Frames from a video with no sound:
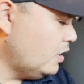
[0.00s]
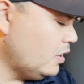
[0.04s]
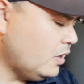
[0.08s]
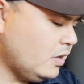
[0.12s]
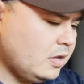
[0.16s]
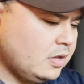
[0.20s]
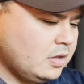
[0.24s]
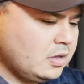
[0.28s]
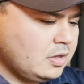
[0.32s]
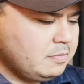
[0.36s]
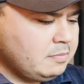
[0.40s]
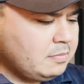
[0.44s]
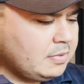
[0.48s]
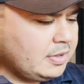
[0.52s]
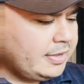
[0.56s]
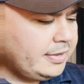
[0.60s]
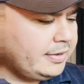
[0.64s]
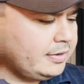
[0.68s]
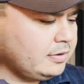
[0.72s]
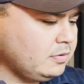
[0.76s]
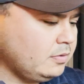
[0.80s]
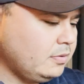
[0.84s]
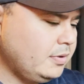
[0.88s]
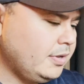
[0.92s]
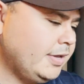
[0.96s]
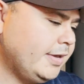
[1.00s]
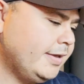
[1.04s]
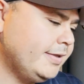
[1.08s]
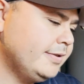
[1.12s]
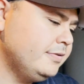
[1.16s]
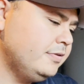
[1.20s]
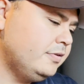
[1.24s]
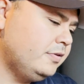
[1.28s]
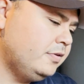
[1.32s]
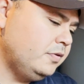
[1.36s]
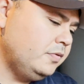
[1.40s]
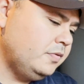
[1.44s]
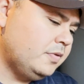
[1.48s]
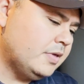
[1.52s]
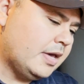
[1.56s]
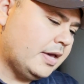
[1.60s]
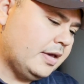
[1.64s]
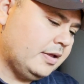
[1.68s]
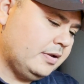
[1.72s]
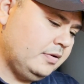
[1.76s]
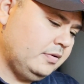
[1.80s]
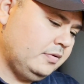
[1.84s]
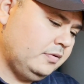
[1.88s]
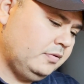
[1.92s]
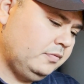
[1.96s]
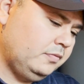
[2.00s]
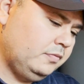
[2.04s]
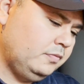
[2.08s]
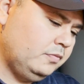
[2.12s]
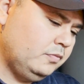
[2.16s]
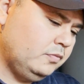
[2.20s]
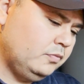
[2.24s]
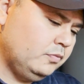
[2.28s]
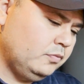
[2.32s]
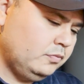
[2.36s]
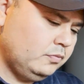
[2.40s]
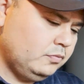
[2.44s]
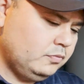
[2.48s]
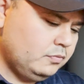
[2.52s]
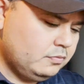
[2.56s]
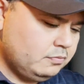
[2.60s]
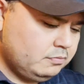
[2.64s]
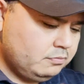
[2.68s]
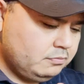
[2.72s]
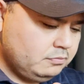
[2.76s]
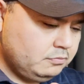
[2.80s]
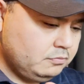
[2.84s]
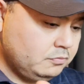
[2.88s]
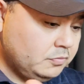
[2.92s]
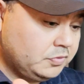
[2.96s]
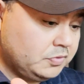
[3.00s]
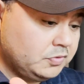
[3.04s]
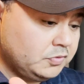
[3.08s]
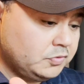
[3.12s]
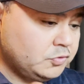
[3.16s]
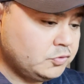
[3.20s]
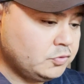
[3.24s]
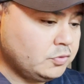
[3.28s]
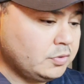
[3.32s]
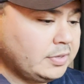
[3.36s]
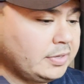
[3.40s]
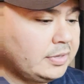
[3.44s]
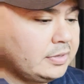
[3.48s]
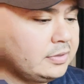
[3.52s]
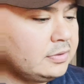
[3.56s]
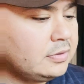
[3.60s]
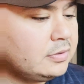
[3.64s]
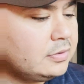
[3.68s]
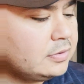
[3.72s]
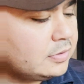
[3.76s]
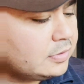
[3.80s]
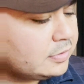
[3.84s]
I might go ahead and do that with this tree. I